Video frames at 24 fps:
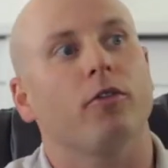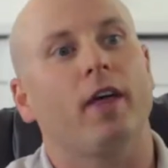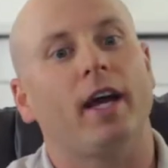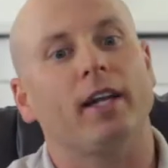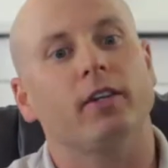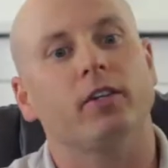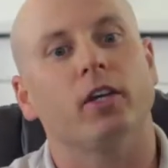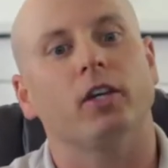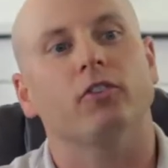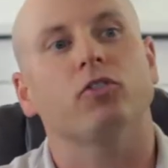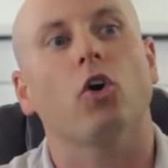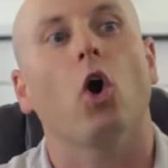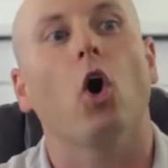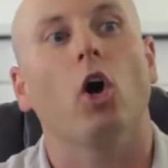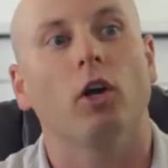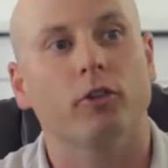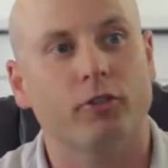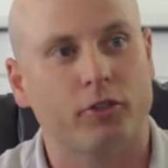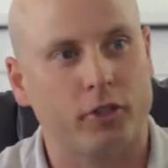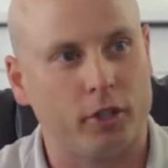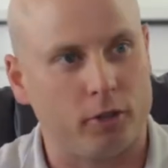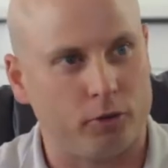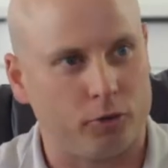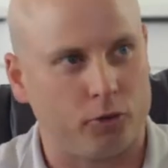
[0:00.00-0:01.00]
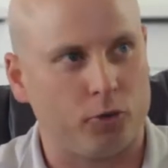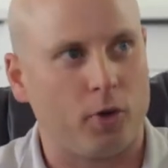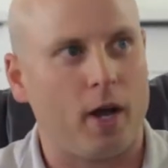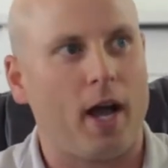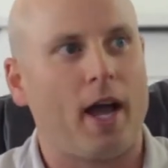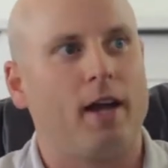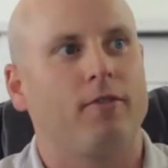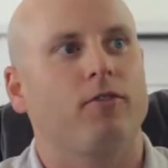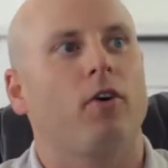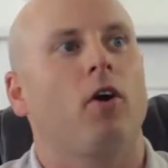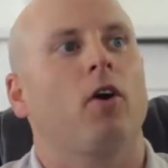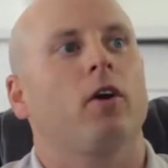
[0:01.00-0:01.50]
that does also
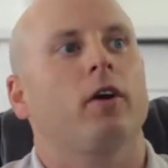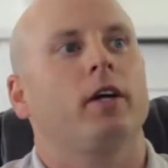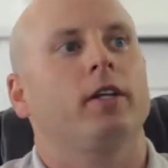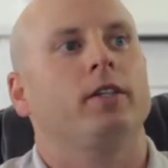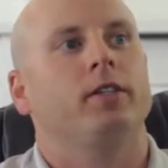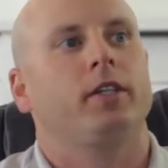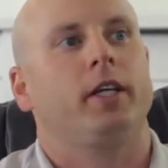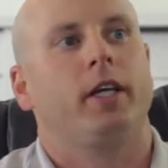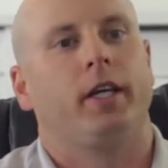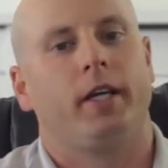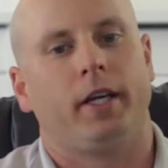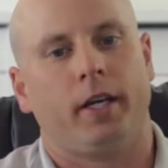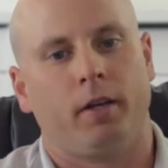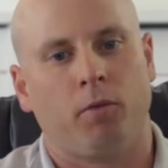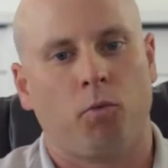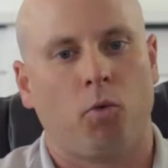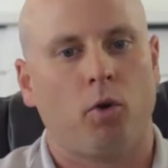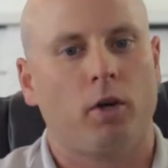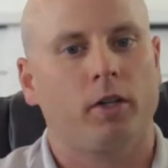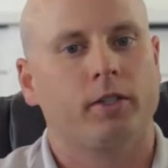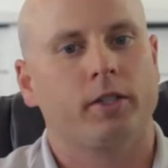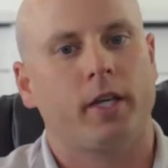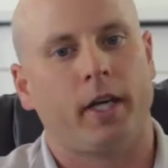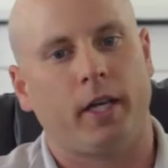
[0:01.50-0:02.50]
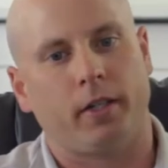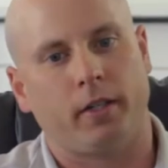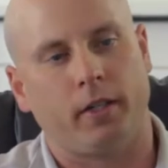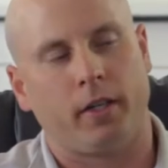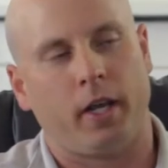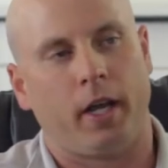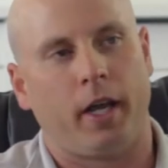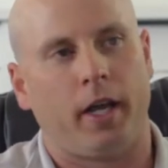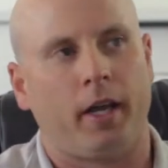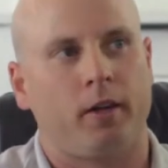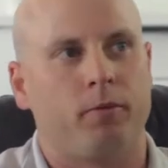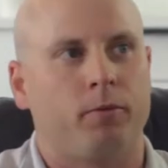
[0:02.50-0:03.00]
drive R&D and works hand in
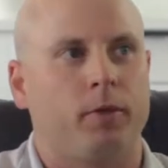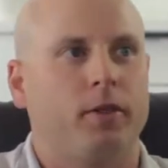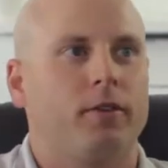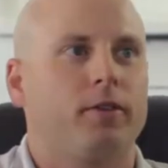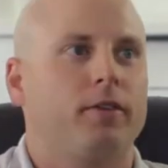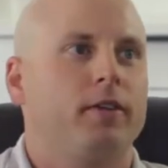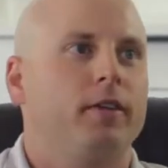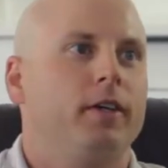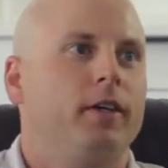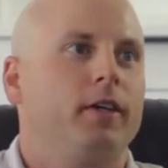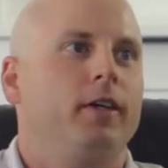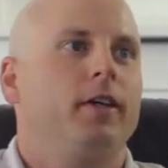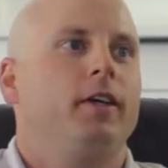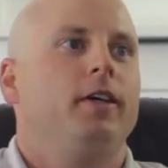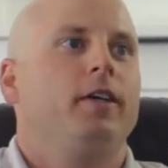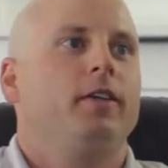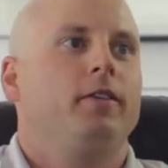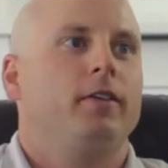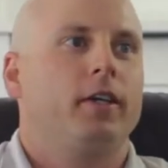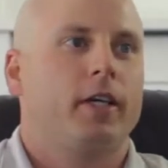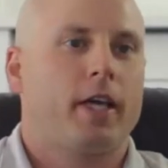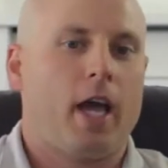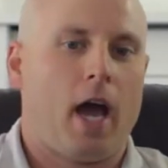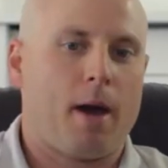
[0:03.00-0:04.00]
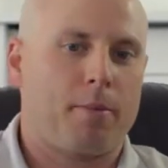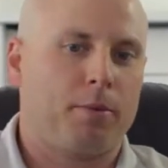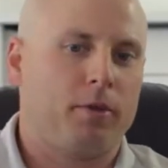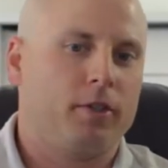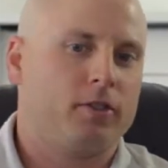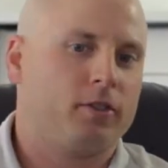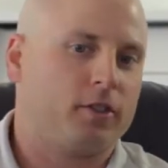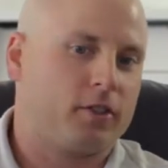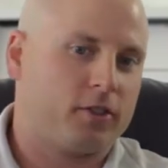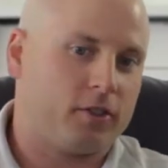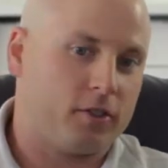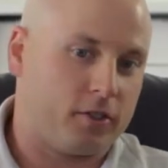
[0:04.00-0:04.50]
hand with the
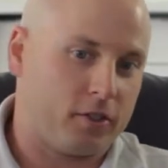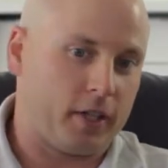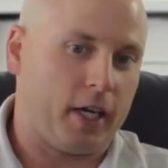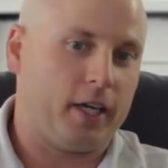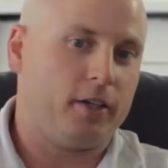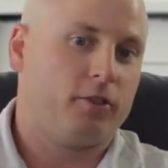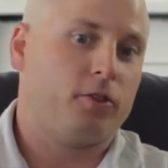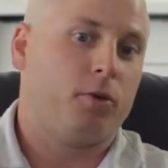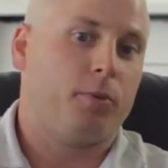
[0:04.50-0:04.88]
capitalistic society.